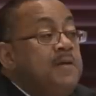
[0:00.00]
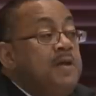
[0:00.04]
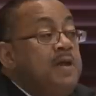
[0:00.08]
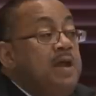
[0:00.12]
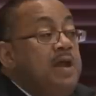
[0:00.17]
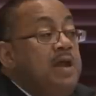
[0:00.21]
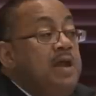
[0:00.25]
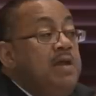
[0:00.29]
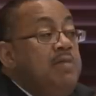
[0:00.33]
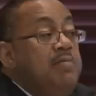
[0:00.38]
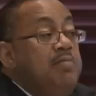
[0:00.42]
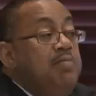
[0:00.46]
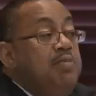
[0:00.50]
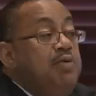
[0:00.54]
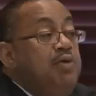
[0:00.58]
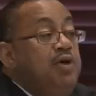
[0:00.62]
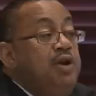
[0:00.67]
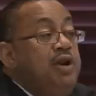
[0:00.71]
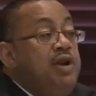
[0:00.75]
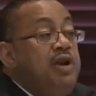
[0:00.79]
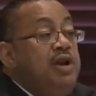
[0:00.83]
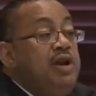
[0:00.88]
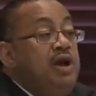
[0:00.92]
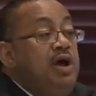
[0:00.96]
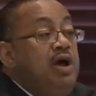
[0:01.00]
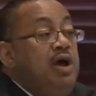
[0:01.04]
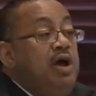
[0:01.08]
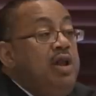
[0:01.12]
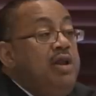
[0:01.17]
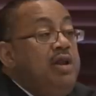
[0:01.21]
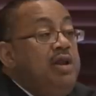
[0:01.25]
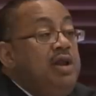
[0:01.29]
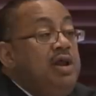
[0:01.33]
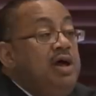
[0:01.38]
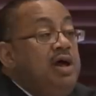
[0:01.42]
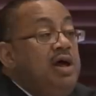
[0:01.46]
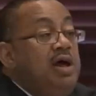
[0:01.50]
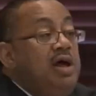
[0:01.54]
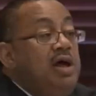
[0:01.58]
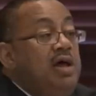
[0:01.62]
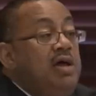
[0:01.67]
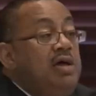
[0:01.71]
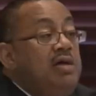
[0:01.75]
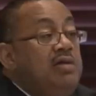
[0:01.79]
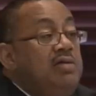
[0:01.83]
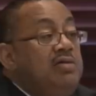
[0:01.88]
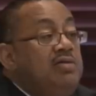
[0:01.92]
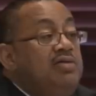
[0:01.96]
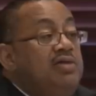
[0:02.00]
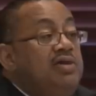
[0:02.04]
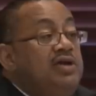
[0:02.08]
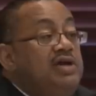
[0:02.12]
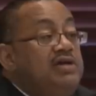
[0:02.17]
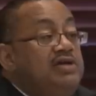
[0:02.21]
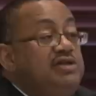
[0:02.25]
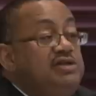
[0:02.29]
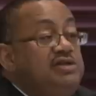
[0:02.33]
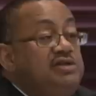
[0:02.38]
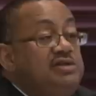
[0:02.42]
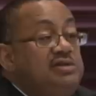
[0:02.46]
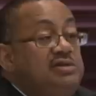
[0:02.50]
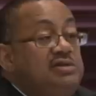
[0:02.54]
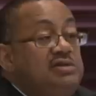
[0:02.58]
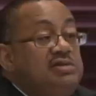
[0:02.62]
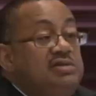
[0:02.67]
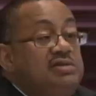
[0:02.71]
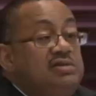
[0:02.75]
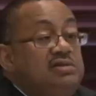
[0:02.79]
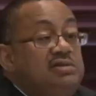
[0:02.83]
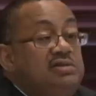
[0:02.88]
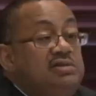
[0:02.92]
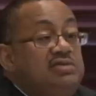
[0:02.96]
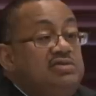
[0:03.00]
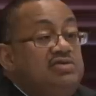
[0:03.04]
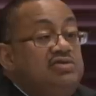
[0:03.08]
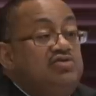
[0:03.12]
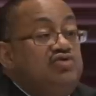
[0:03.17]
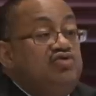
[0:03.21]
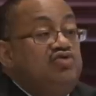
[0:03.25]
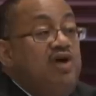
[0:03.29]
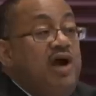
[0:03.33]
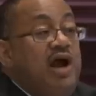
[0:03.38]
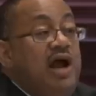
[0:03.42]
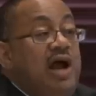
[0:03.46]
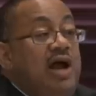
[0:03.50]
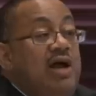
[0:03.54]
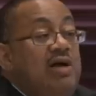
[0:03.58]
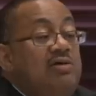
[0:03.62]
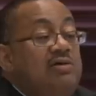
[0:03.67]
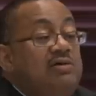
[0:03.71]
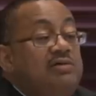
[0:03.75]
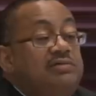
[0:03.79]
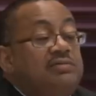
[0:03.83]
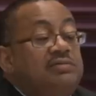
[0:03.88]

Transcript: in putting on this trial,